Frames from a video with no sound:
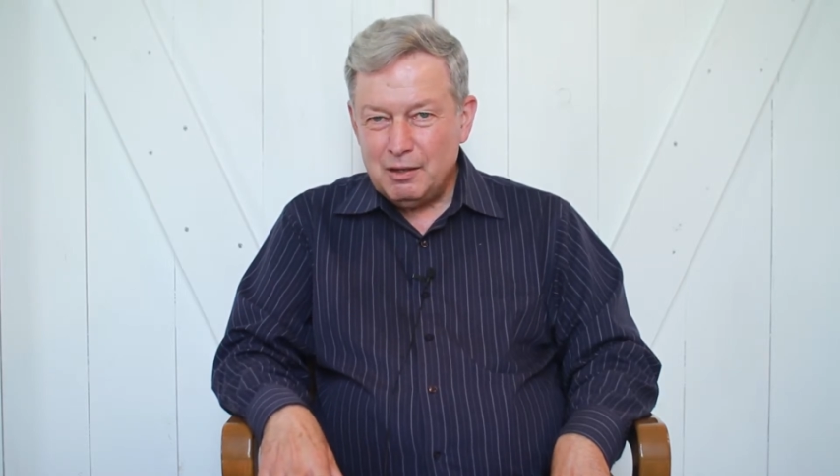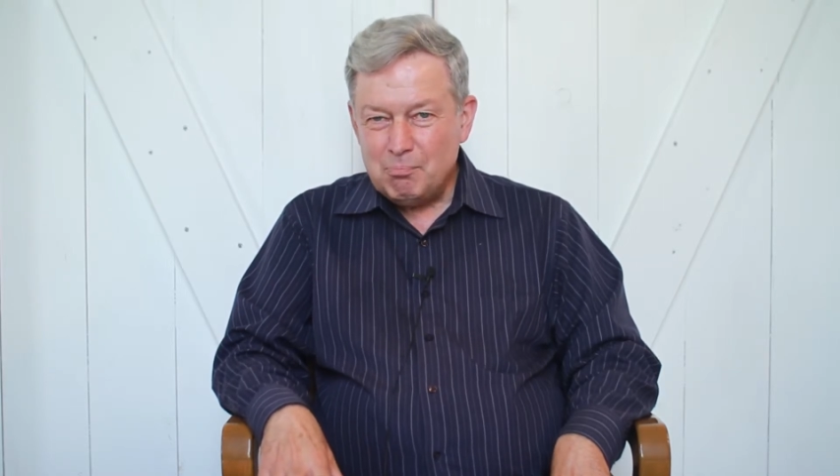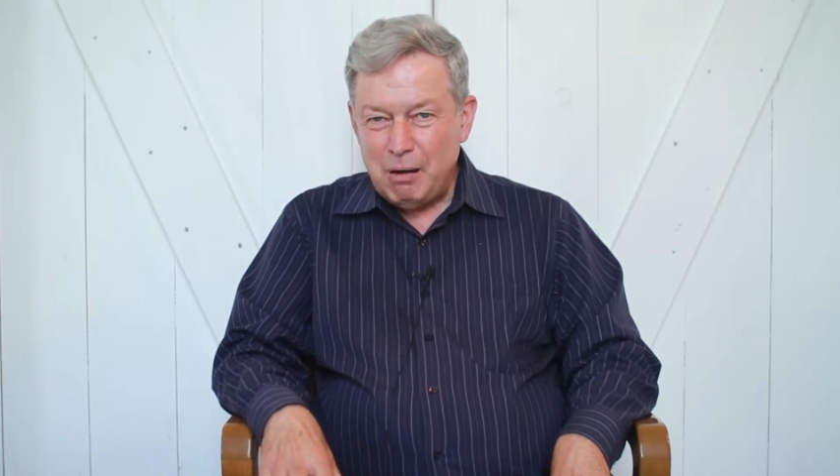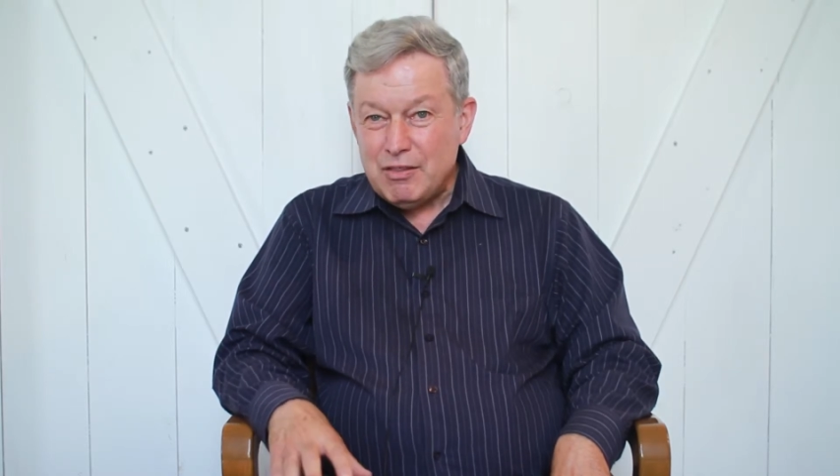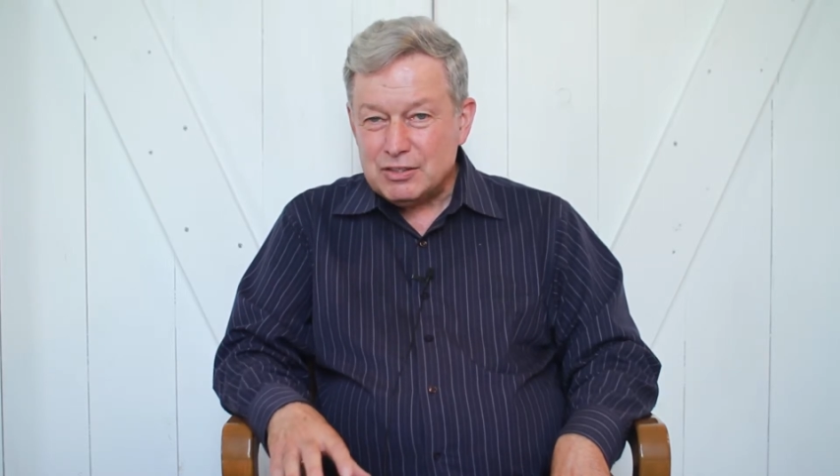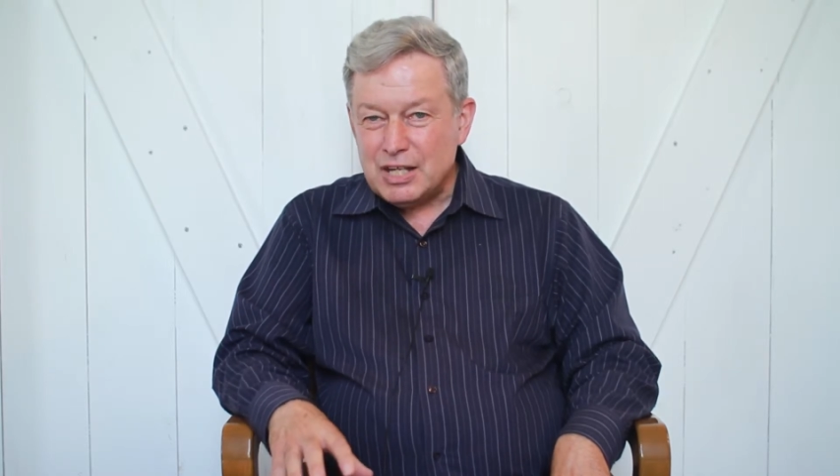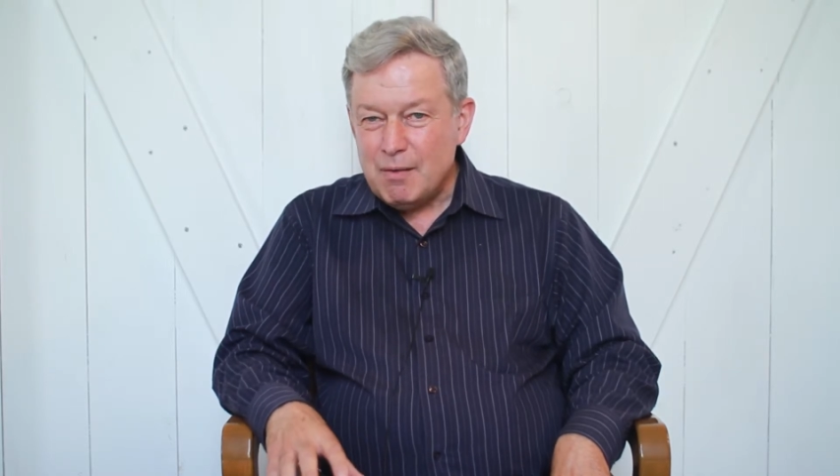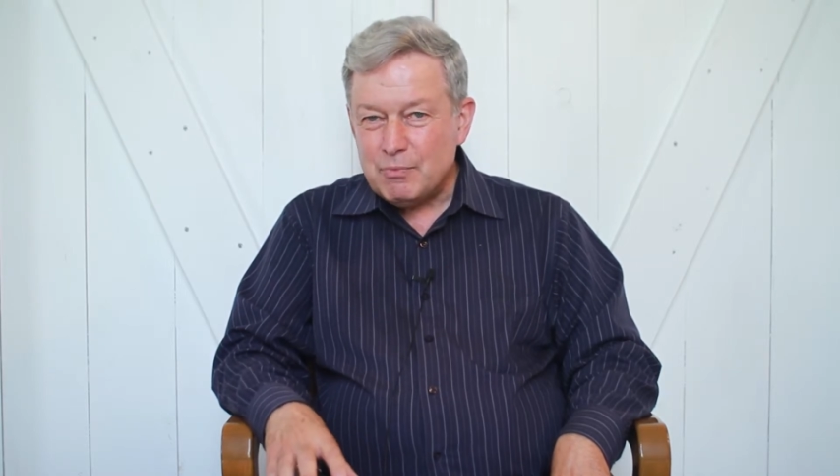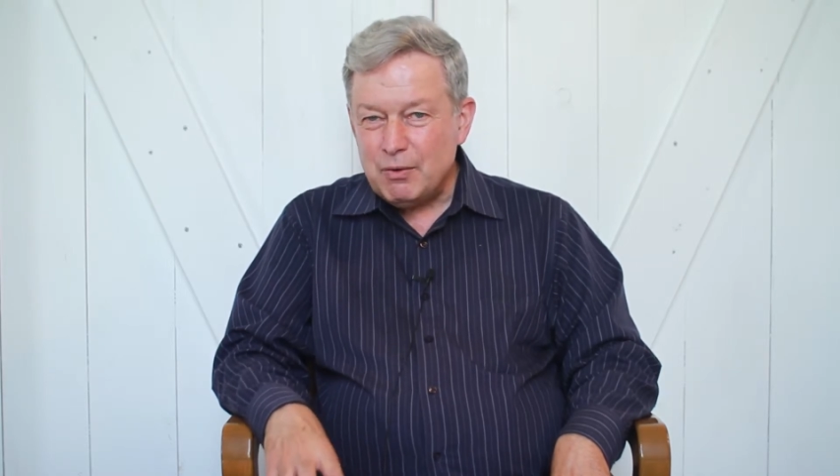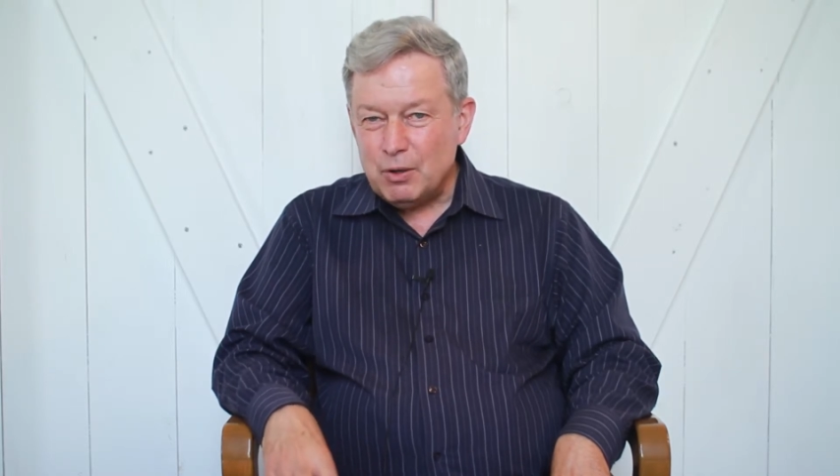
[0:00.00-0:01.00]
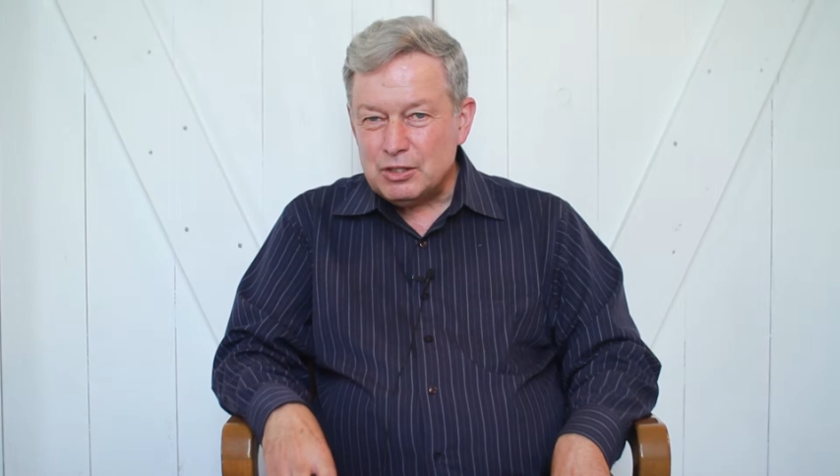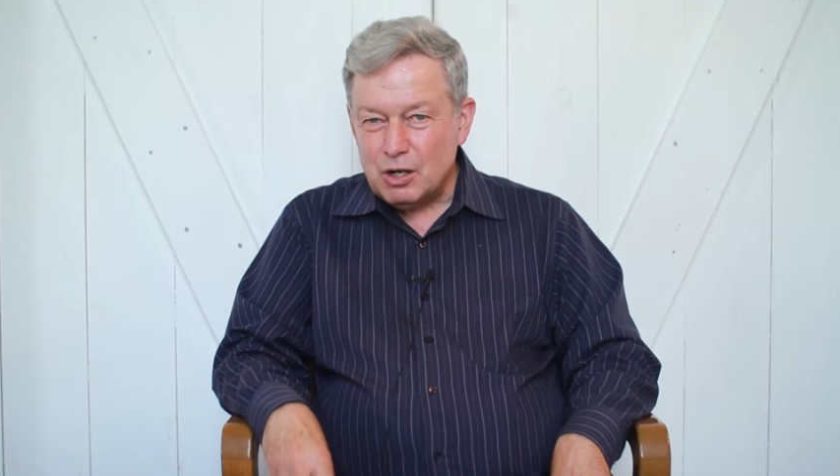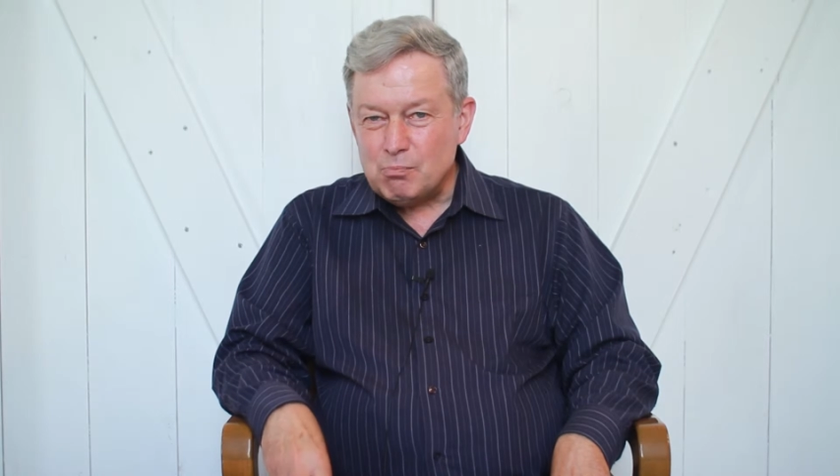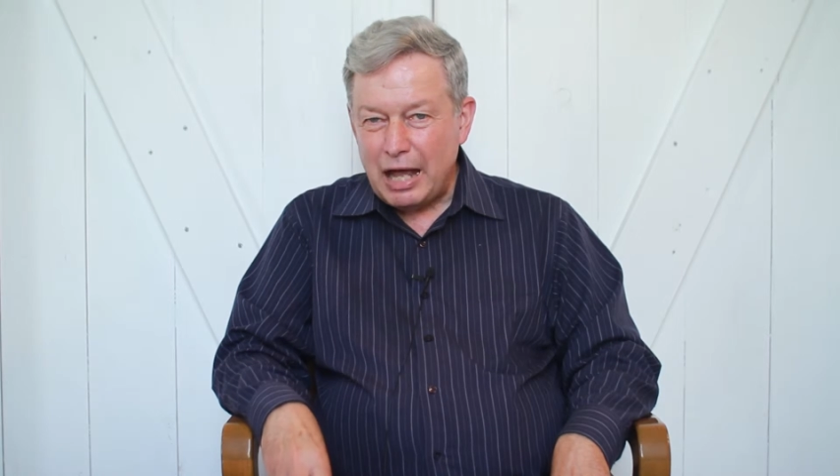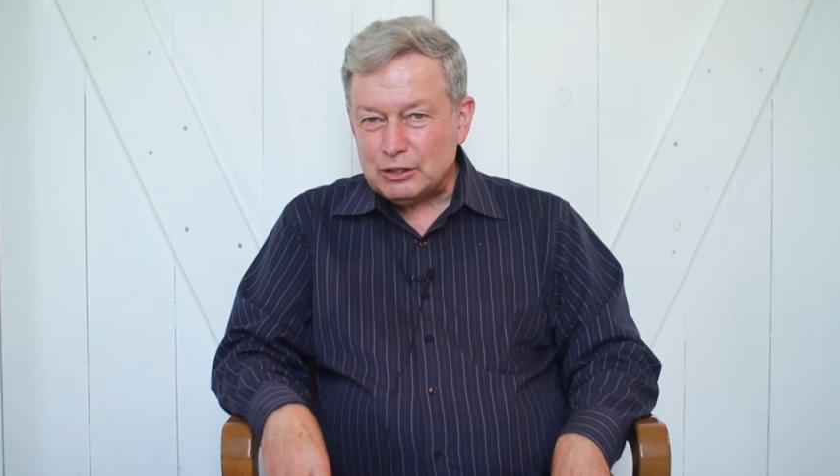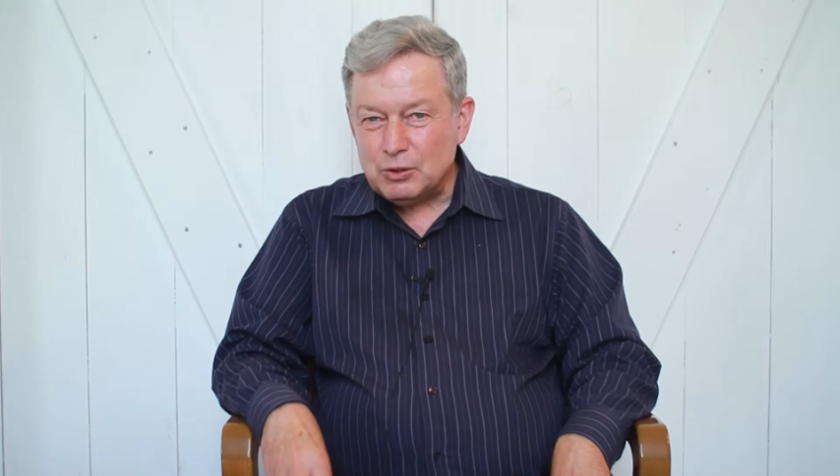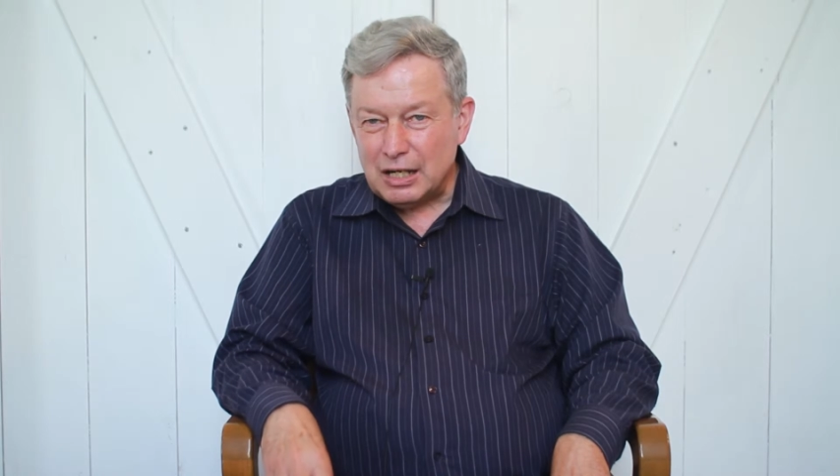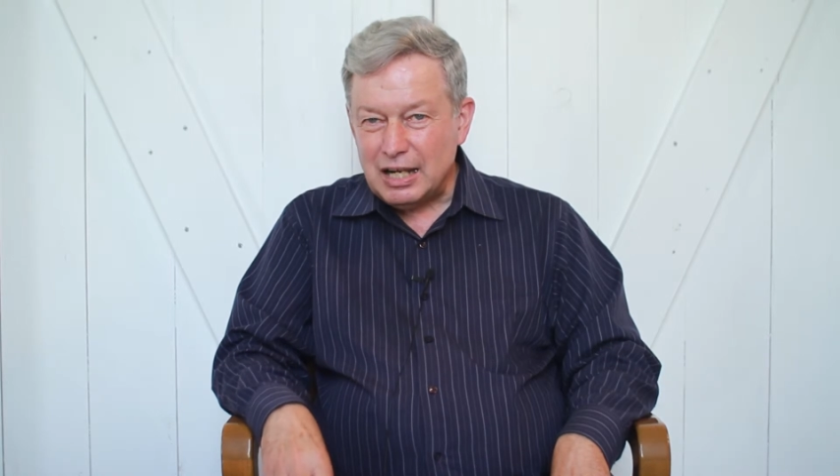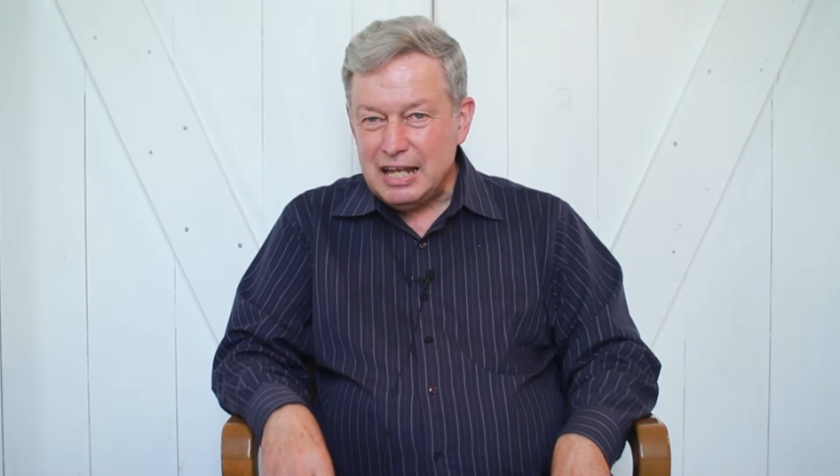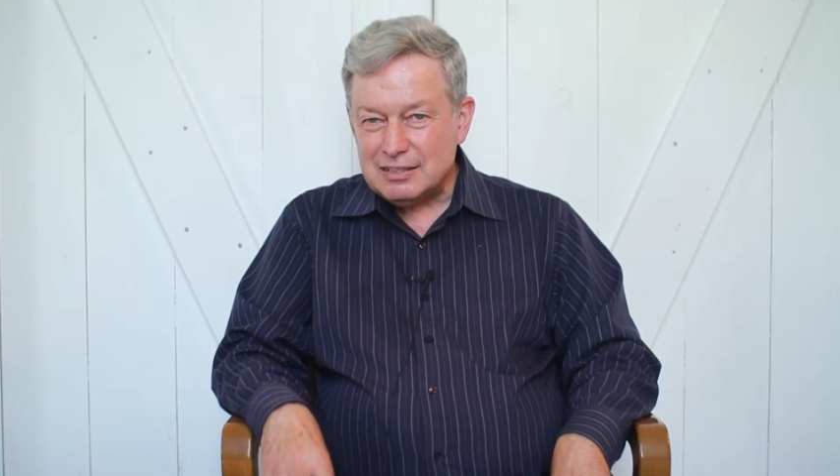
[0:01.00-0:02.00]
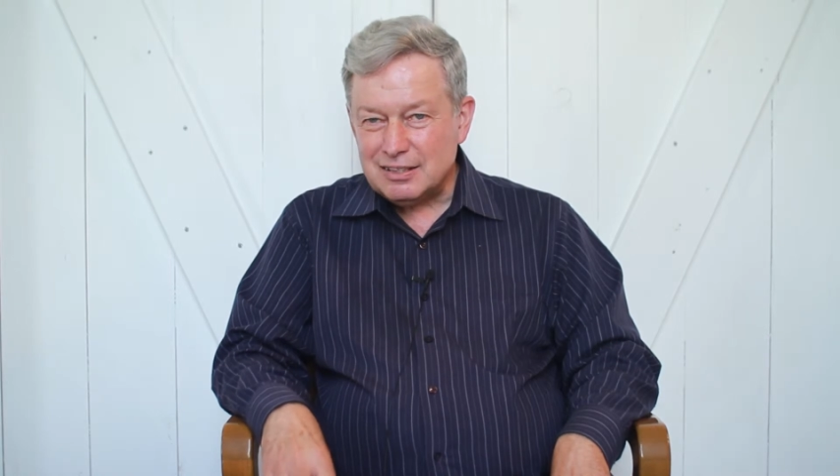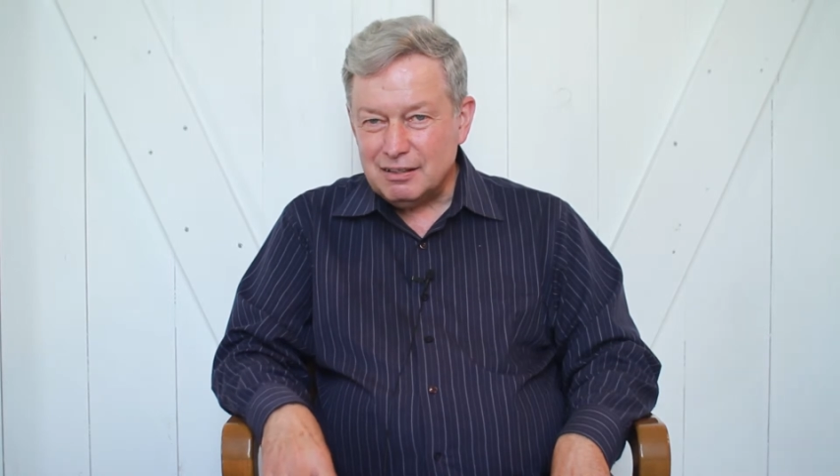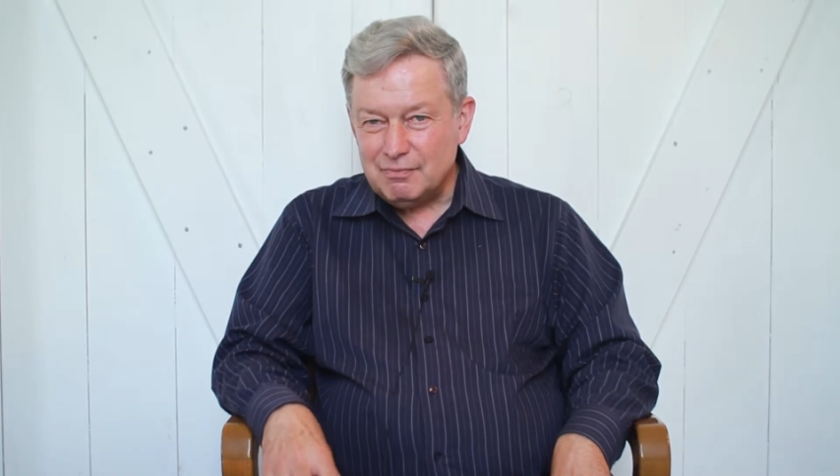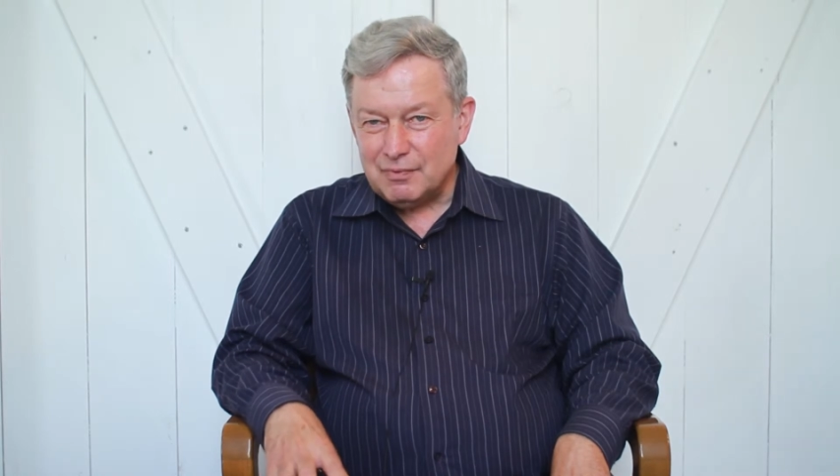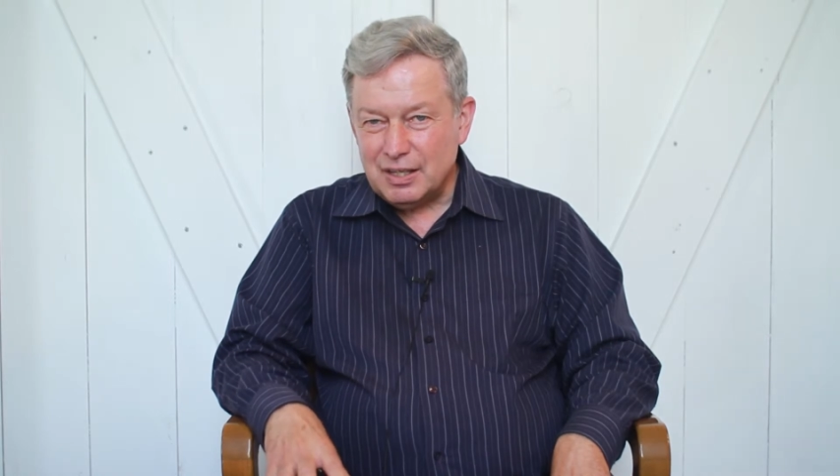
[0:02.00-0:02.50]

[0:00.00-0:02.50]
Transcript: By the time they returned back to Atlanta,